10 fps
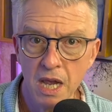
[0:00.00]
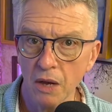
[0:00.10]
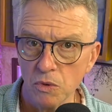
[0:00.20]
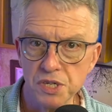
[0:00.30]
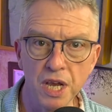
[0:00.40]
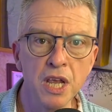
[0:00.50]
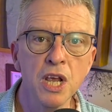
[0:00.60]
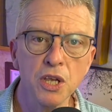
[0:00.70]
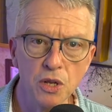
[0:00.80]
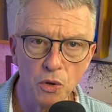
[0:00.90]
And we say,
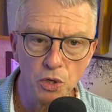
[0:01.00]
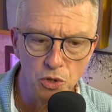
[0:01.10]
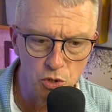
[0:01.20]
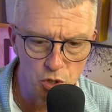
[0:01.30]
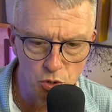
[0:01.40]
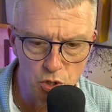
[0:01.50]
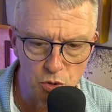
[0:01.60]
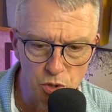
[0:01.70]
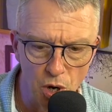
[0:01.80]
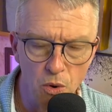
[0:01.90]
you know, you, you, you
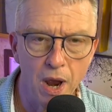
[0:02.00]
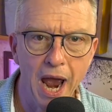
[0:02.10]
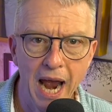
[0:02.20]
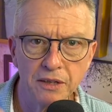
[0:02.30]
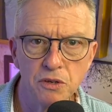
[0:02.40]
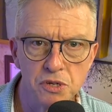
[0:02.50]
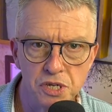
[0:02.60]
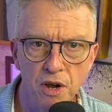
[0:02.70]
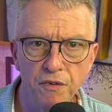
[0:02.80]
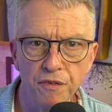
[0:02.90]
don't act
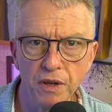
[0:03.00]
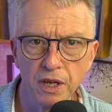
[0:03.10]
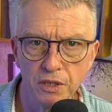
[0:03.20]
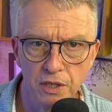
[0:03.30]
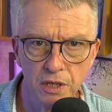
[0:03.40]
yourself in,